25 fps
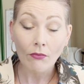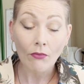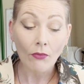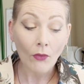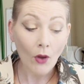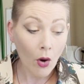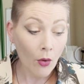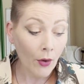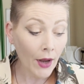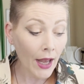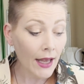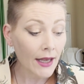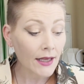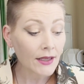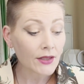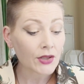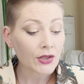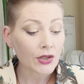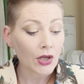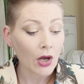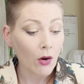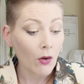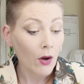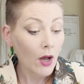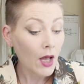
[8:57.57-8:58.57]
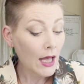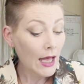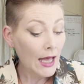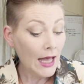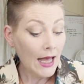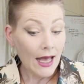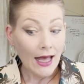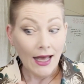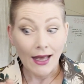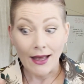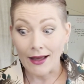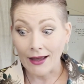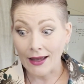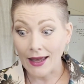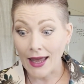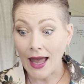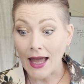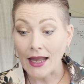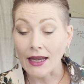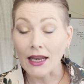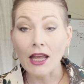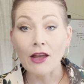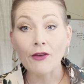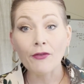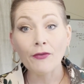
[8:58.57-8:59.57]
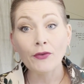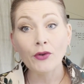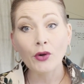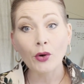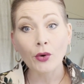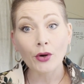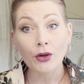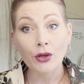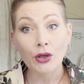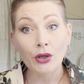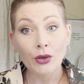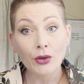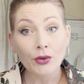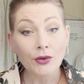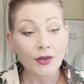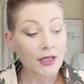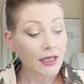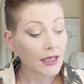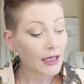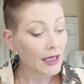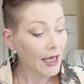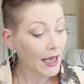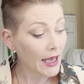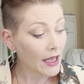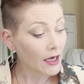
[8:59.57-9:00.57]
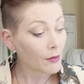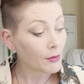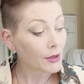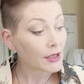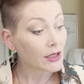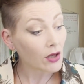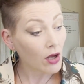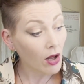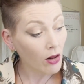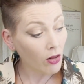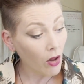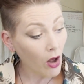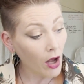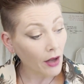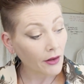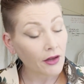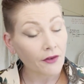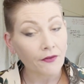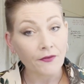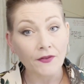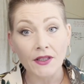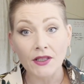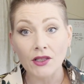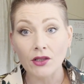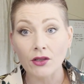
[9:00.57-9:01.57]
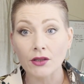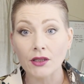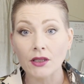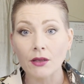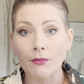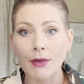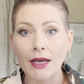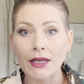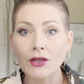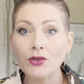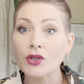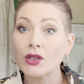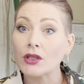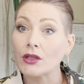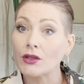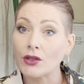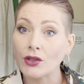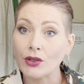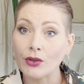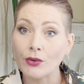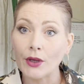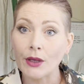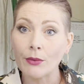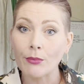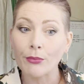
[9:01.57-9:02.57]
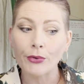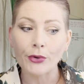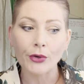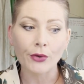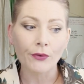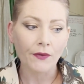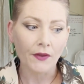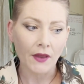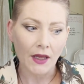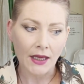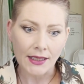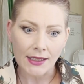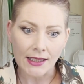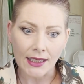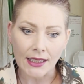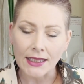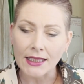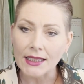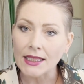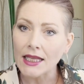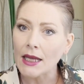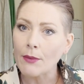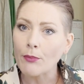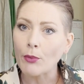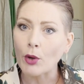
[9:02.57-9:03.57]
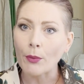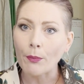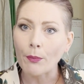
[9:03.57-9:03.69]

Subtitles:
Okay, so again, if you're using cannabis along the physical dimension to improve things like sleep or